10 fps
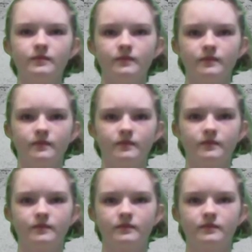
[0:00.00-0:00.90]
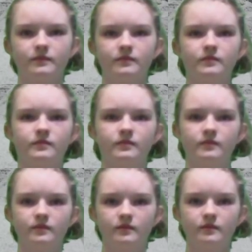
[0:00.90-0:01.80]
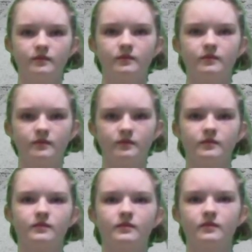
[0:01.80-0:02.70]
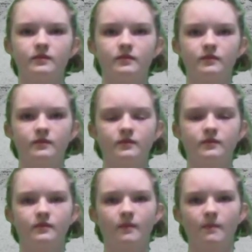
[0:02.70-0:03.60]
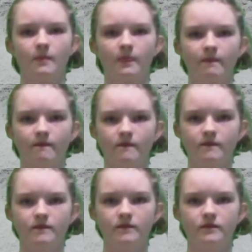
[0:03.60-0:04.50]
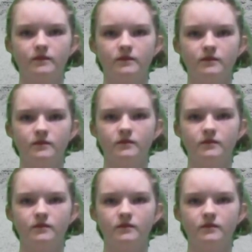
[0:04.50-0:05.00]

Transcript: (silent)